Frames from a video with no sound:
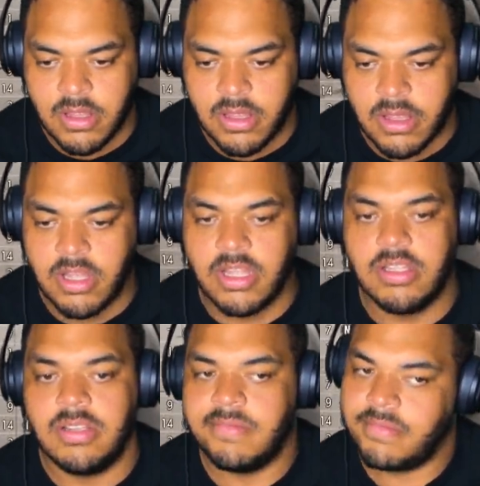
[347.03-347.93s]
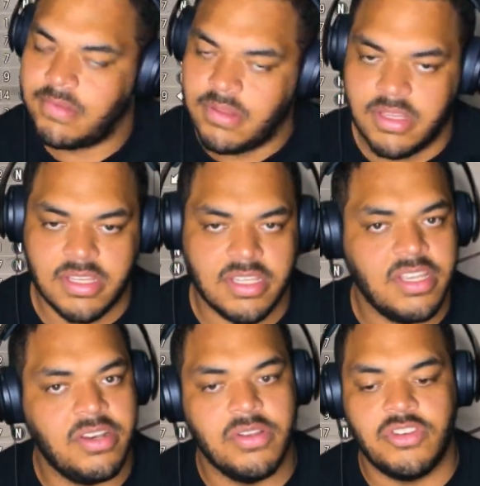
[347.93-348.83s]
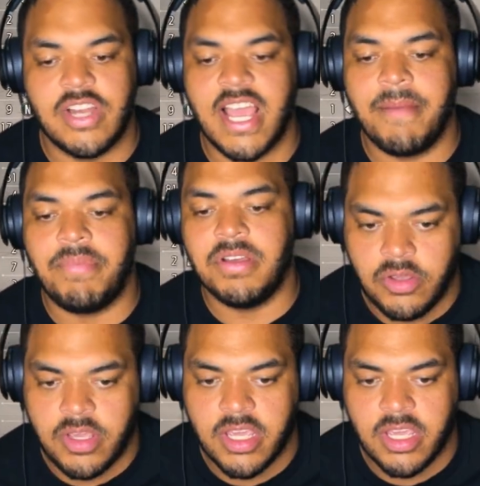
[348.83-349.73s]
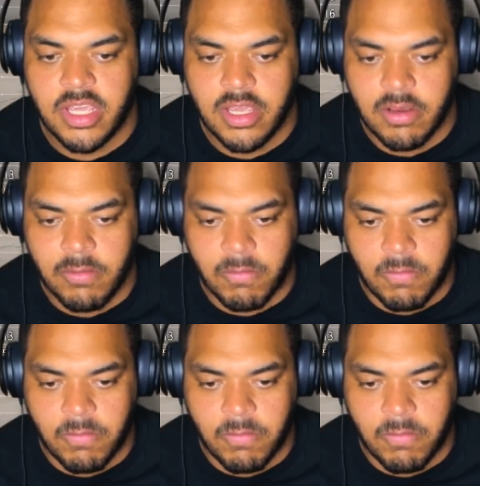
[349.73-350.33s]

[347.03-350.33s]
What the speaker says: You can do a dragon punch. You can